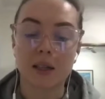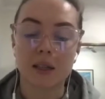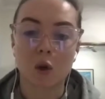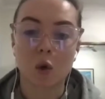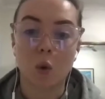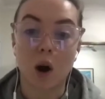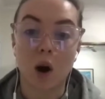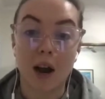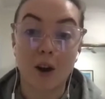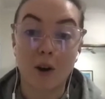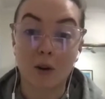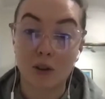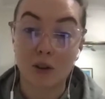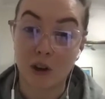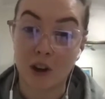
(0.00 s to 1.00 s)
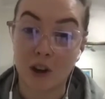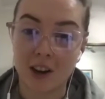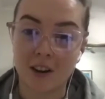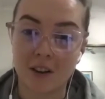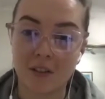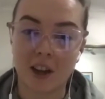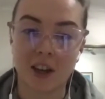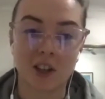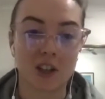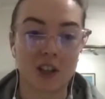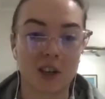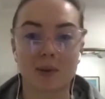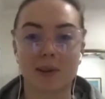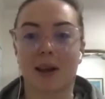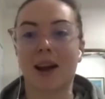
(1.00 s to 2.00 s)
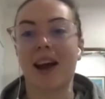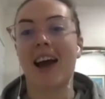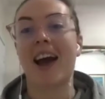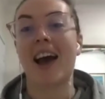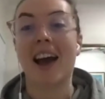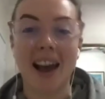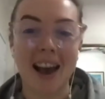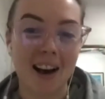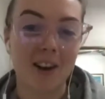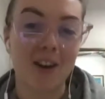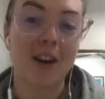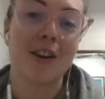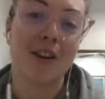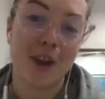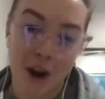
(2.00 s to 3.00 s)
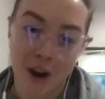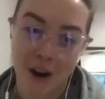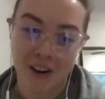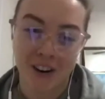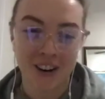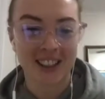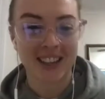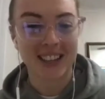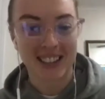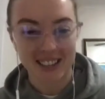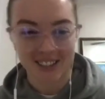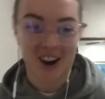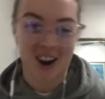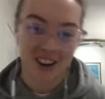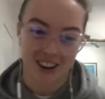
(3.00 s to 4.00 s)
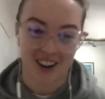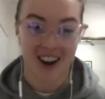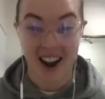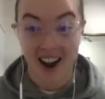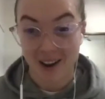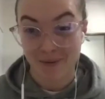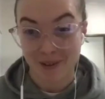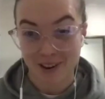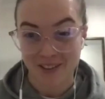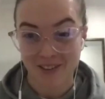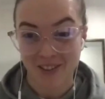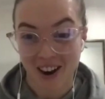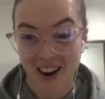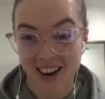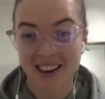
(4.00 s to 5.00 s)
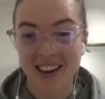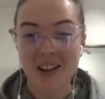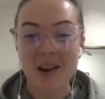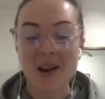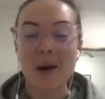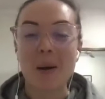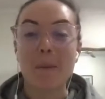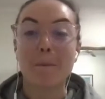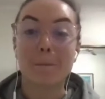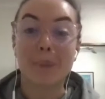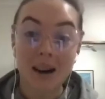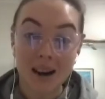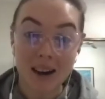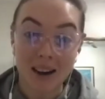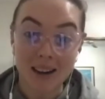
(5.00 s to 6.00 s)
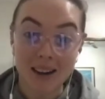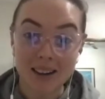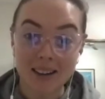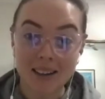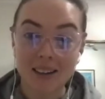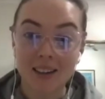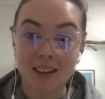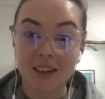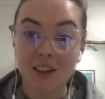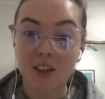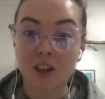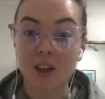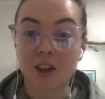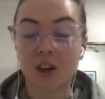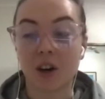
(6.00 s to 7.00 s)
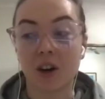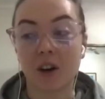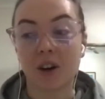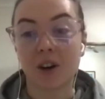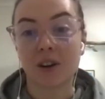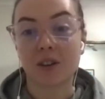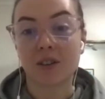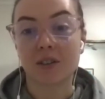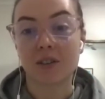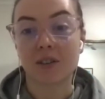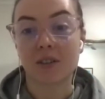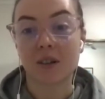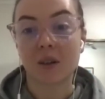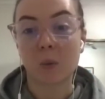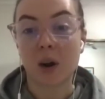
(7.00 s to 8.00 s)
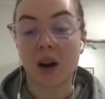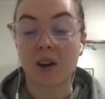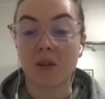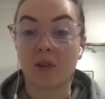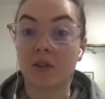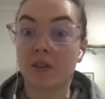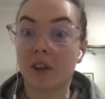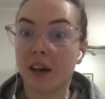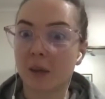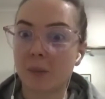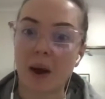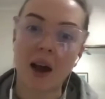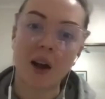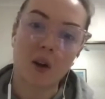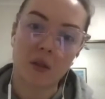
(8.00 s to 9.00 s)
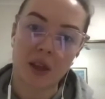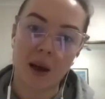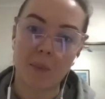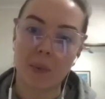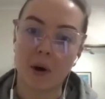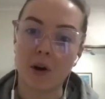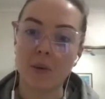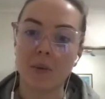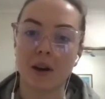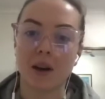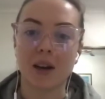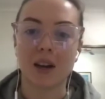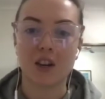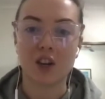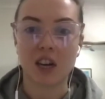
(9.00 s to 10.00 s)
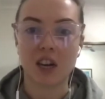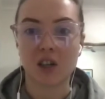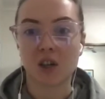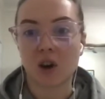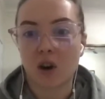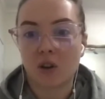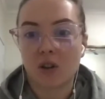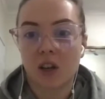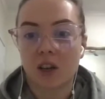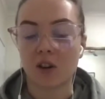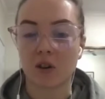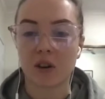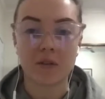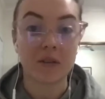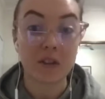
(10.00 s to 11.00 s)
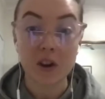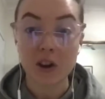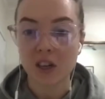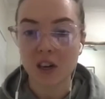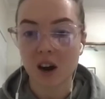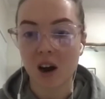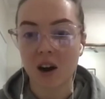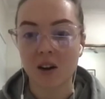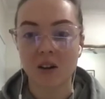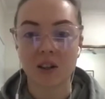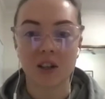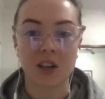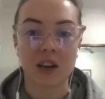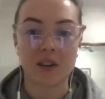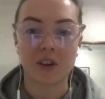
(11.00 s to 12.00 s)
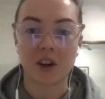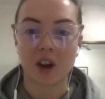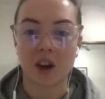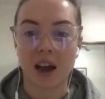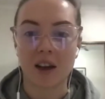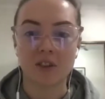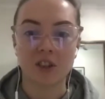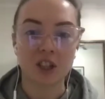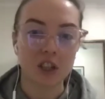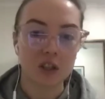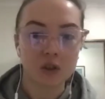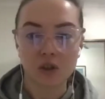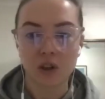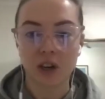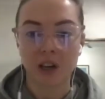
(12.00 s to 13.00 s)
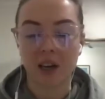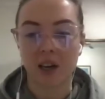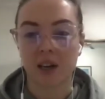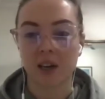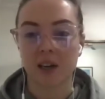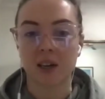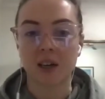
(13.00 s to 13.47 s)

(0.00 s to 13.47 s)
quite alternative, and she was like, hell no, this is not going to happen, right? But, you know, when I reflect back on that moment and you get told that you're infertile and you're never going to have children and